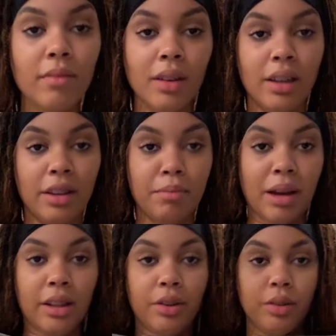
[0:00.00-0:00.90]
And then my
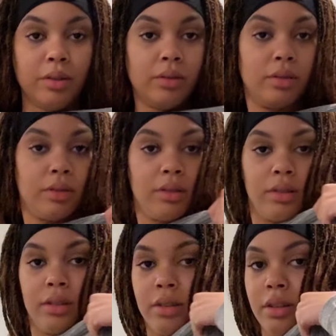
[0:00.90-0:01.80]
little
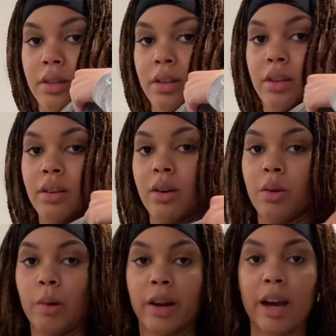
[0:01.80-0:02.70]

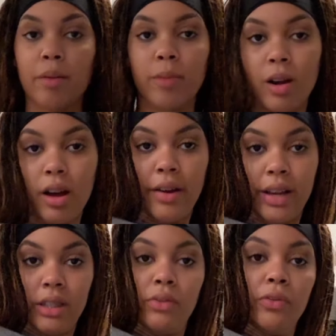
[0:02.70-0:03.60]
workout bra
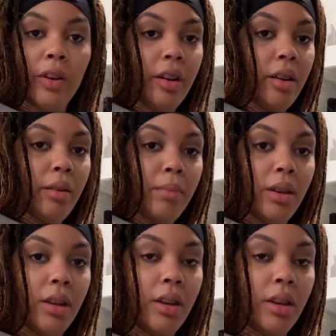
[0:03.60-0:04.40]
is from